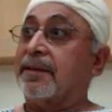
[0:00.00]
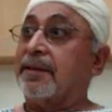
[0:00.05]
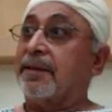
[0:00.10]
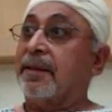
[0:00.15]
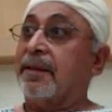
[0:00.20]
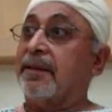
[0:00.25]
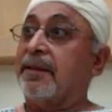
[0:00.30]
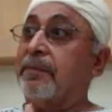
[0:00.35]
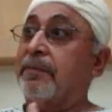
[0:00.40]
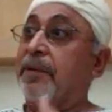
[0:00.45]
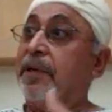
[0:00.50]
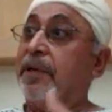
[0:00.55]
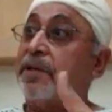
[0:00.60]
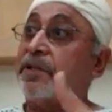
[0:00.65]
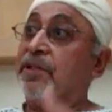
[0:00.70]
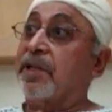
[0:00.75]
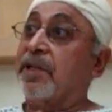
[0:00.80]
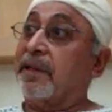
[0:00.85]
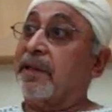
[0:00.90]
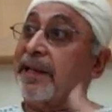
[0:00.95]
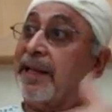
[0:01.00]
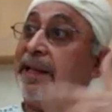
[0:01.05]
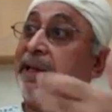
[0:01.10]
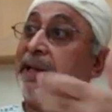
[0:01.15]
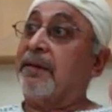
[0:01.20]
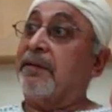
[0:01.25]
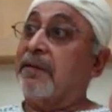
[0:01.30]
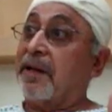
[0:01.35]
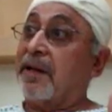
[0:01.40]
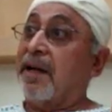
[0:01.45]
then the patient
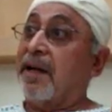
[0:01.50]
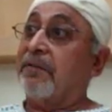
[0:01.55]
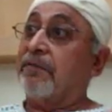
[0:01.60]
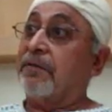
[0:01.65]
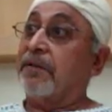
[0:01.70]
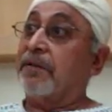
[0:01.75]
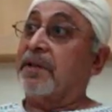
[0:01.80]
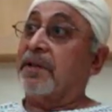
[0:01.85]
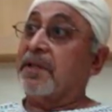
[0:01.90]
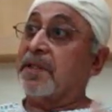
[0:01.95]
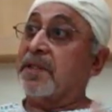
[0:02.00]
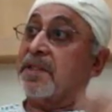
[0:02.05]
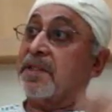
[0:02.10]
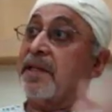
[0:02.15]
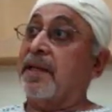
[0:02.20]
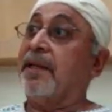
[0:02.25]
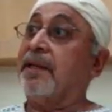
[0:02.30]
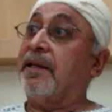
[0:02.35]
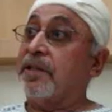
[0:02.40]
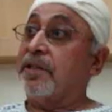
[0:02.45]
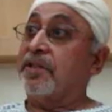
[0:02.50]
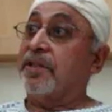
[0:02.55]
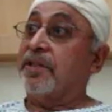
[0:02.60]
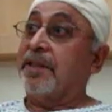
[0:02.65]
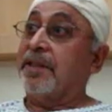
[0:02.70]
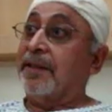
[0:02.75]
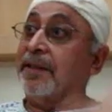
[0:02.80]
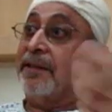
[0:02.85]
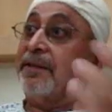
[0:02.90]
gain confidence, energy, and,